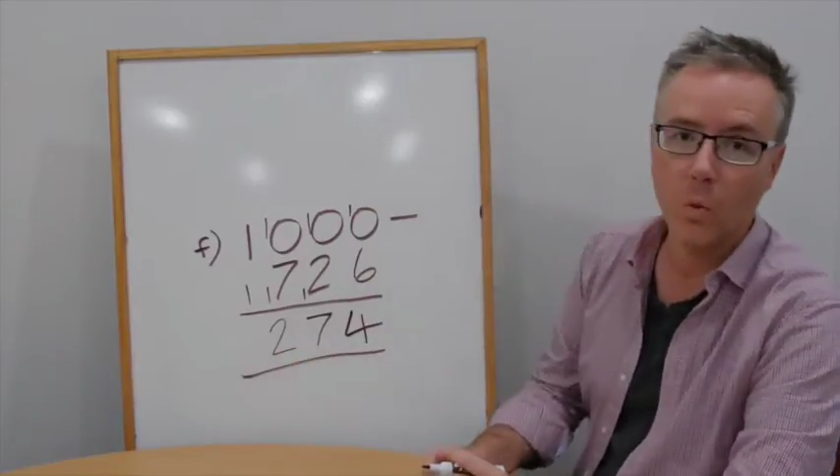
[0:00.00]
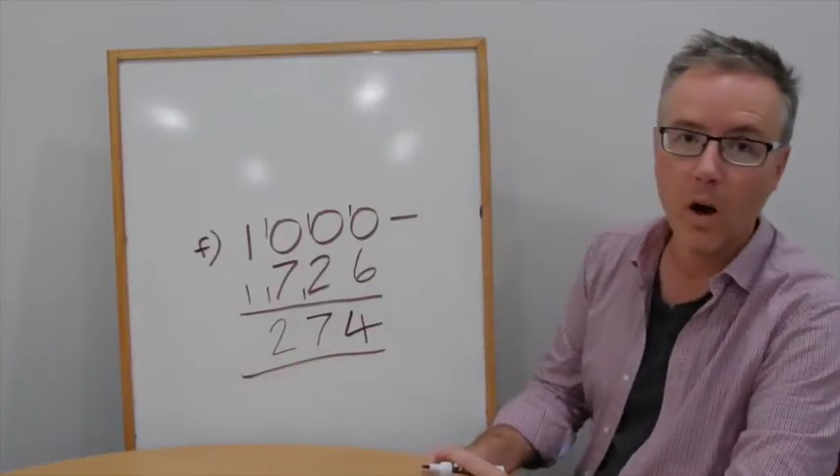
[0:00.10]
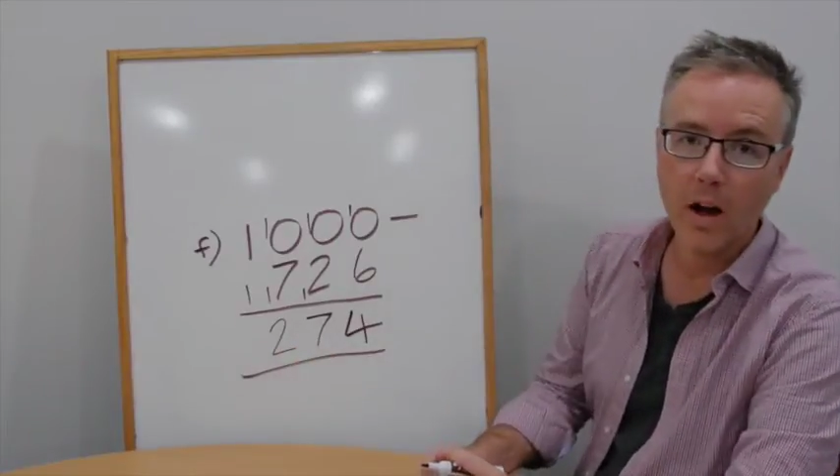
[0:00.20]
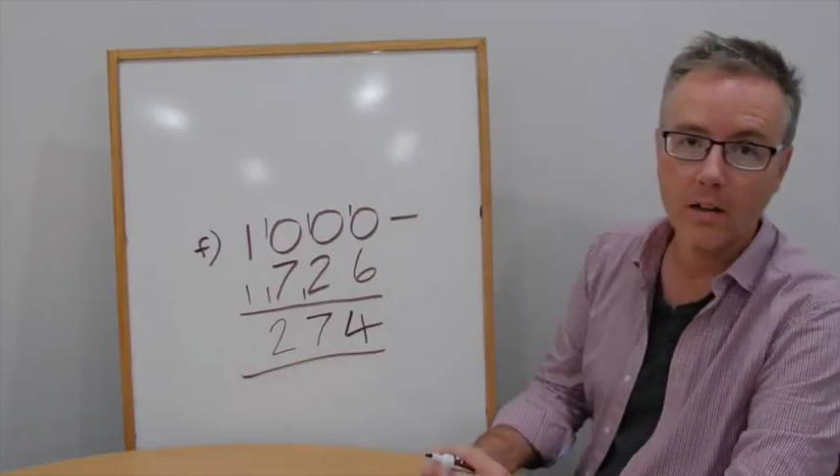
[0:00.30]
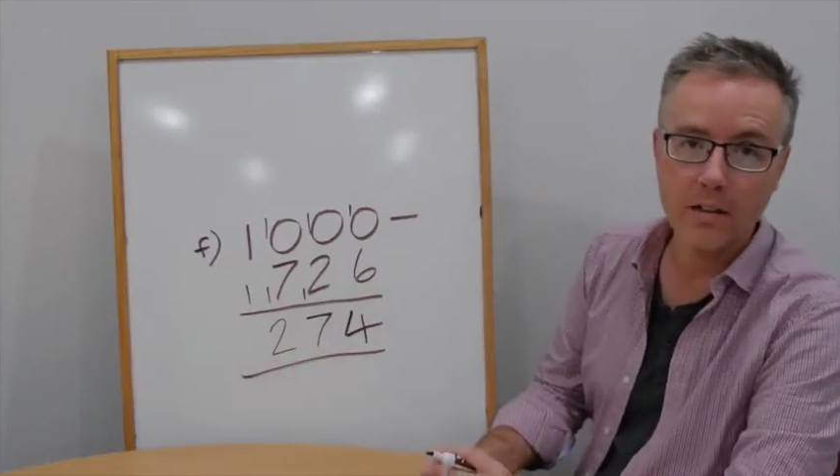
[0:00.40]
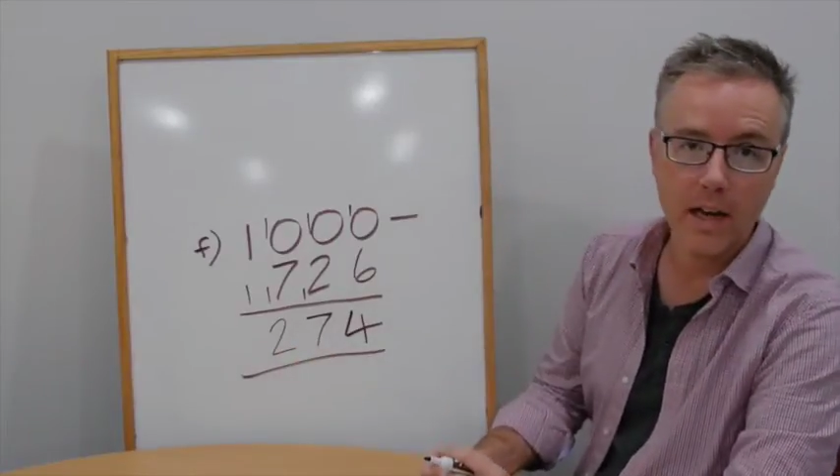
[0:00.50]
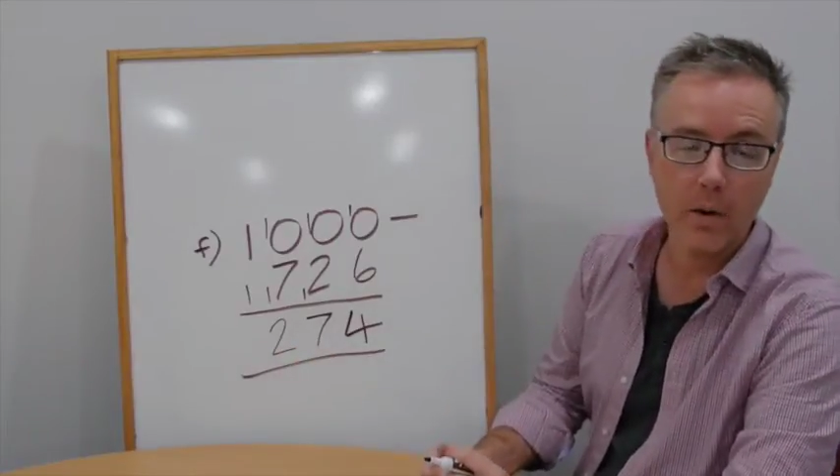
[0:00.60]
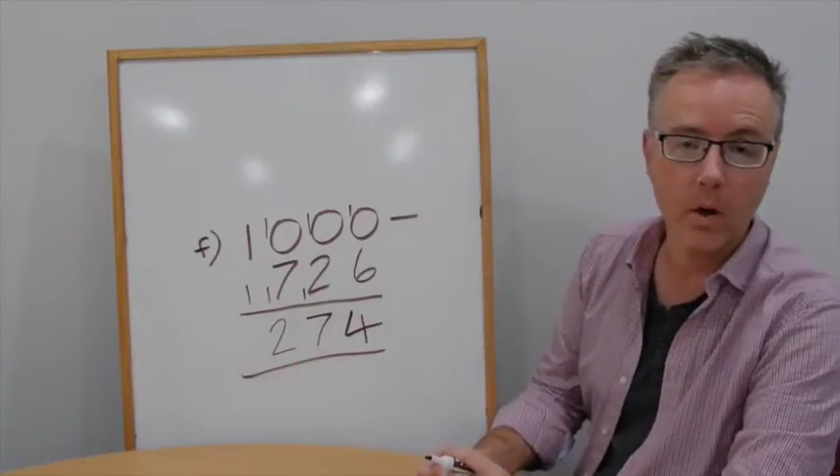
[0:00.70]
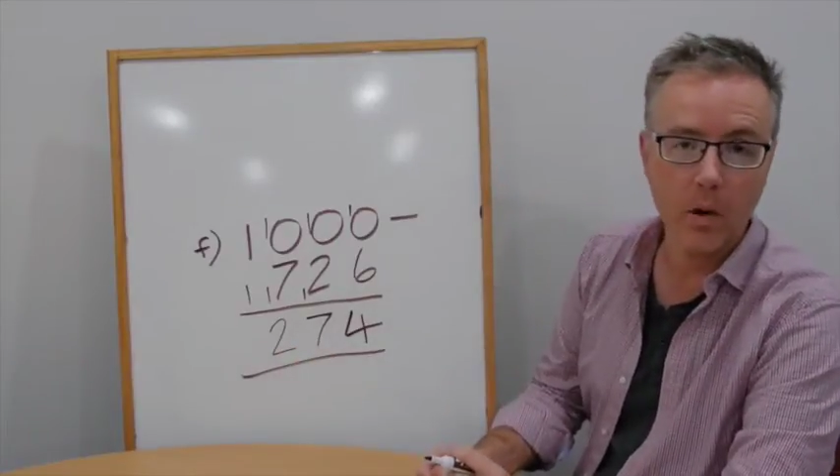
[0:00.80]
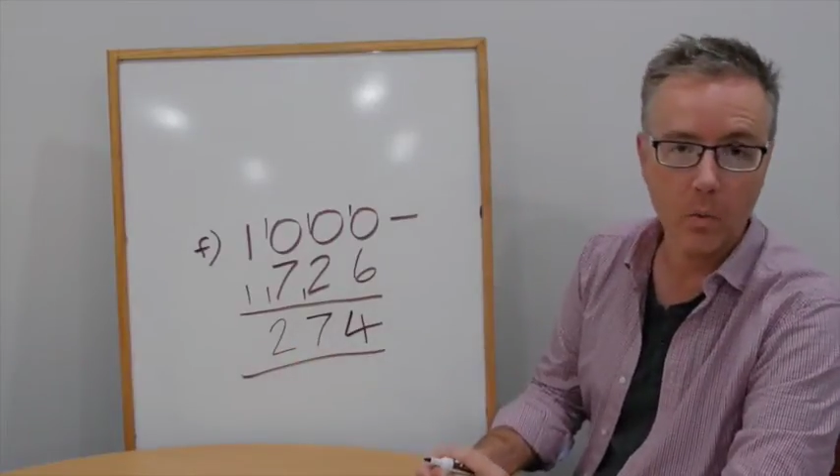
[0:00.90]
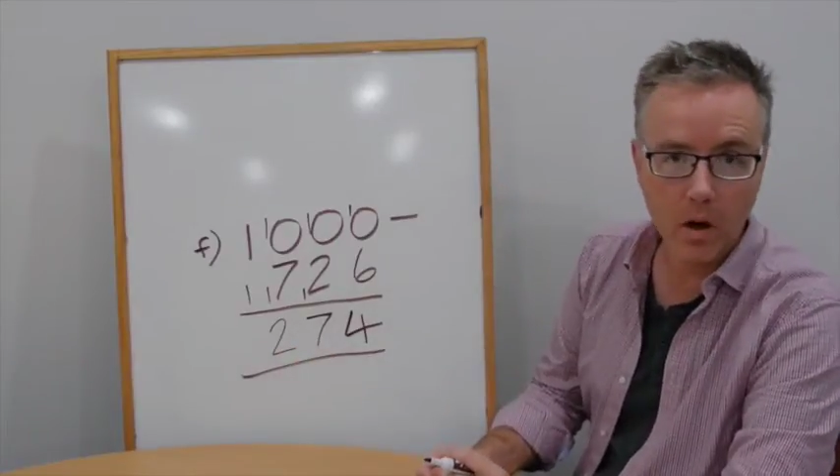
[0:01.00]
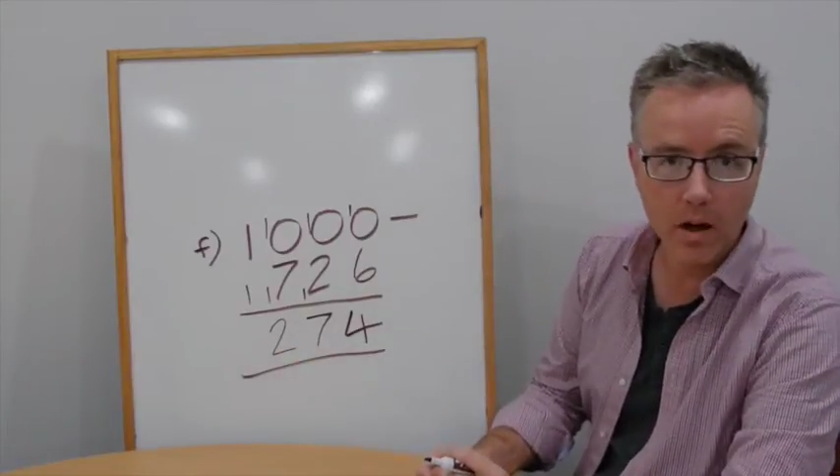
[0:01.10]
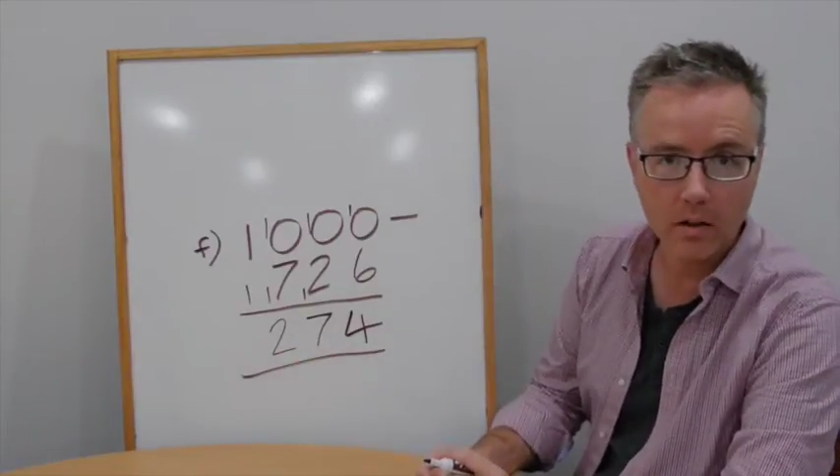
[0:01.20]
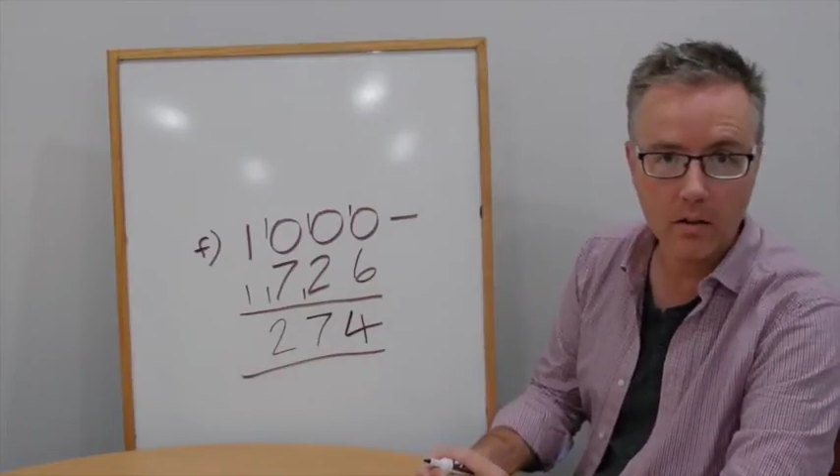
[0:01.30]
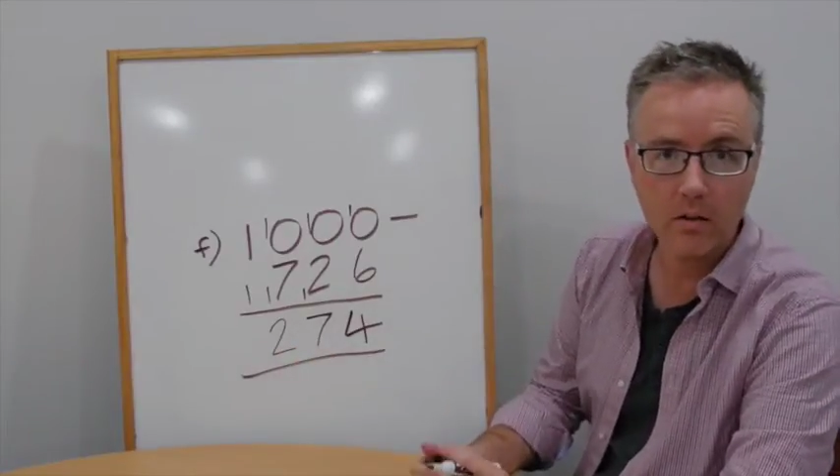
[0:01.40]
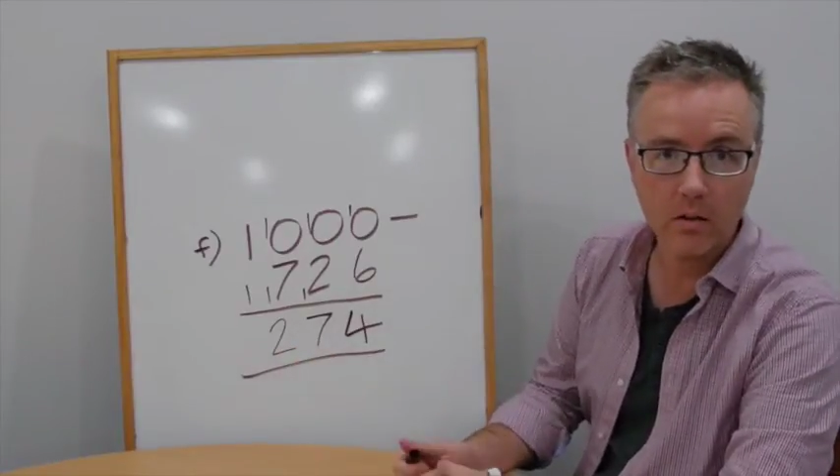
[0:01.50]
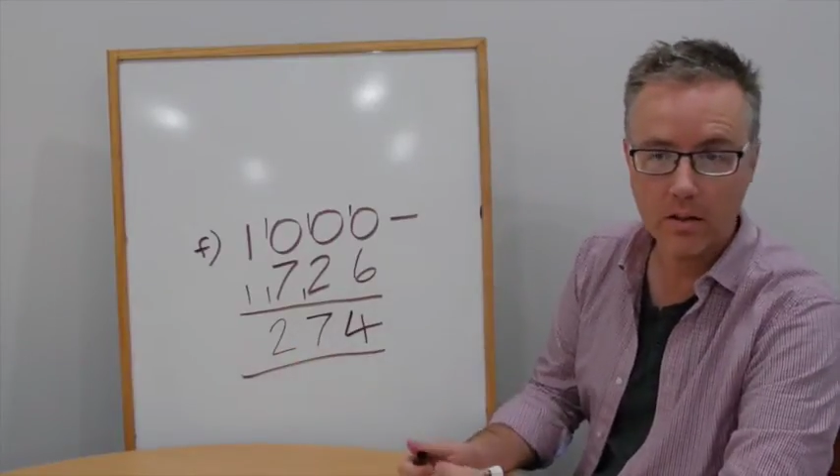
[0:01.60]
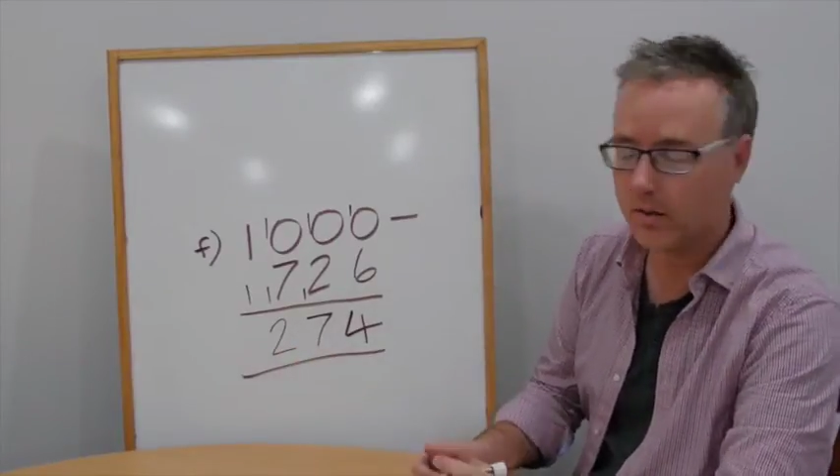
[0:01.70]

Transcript: 1, take away 1,